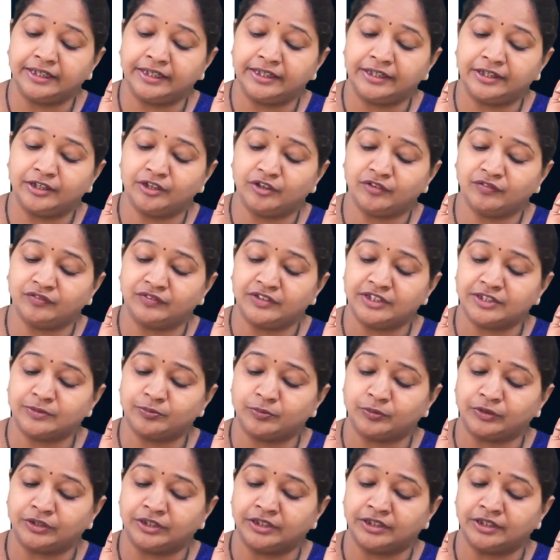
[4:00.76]
degree of
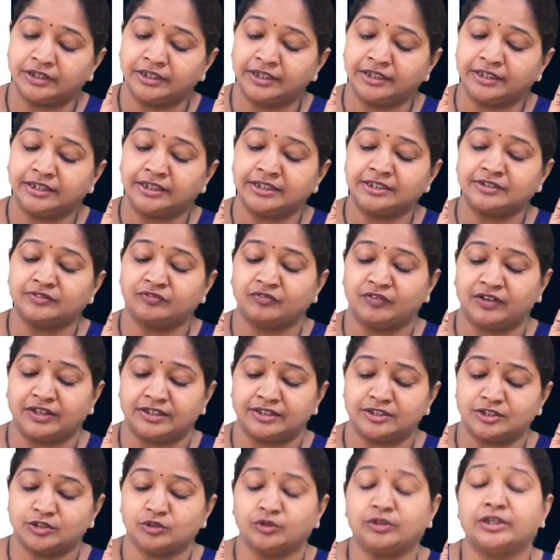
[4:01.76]
this, here it is
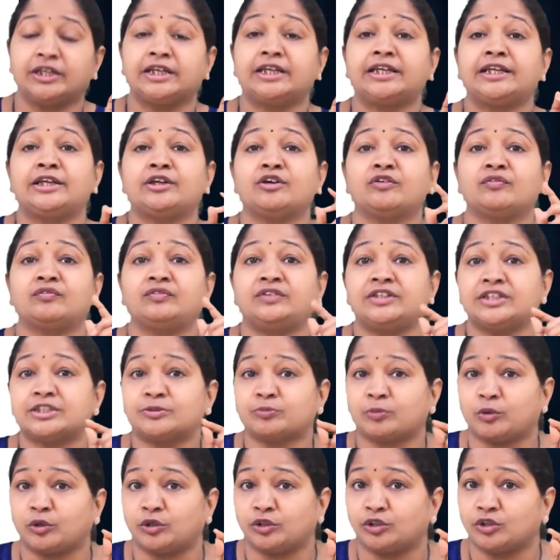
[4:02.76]
1. So degree of
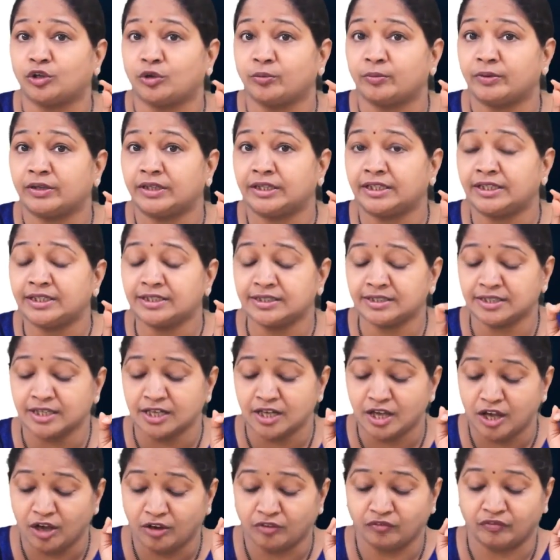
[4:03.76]
this polynomial is
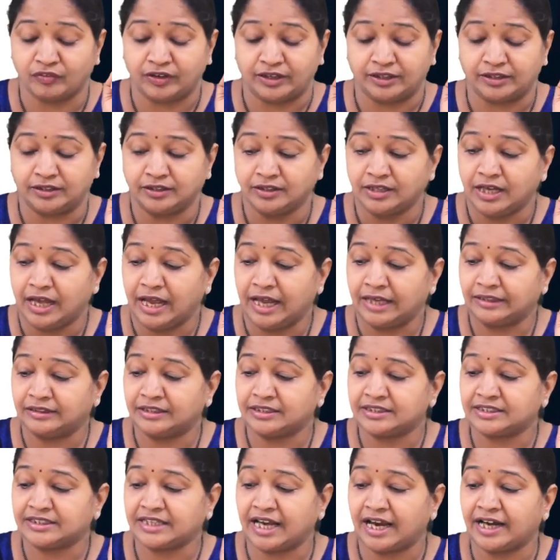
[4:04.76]
1. And
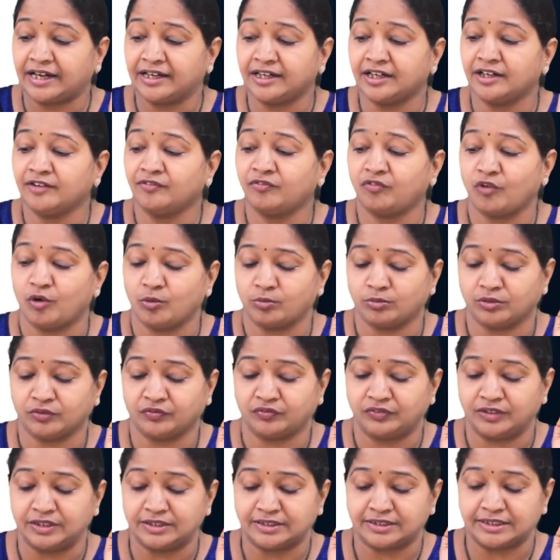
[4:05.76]
the standard form
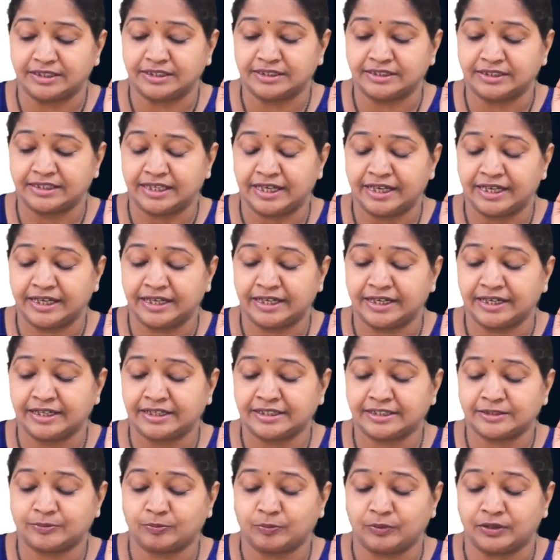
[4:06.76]
of this is
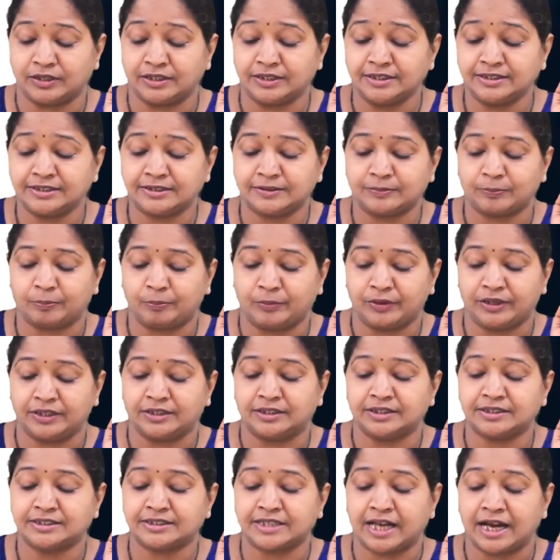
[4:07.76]
ax plus b.
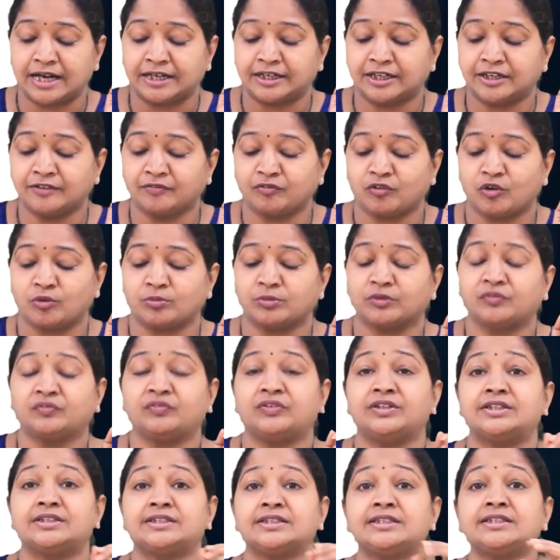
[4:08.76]
The standard form
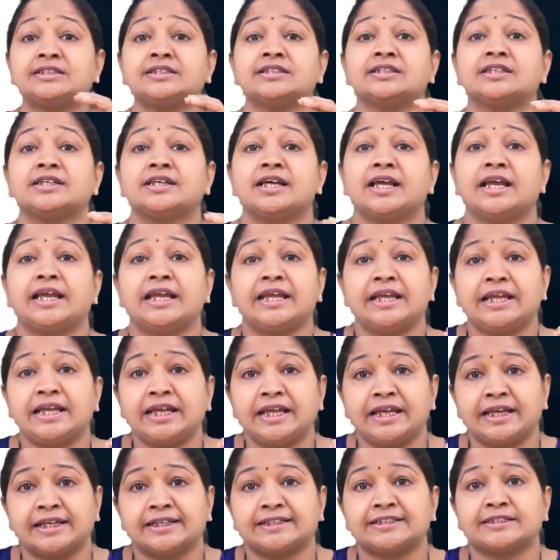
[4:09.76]
of this is
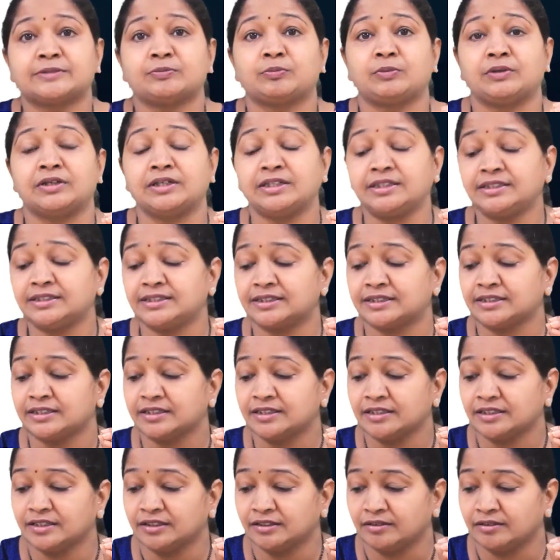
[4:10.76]
ax plus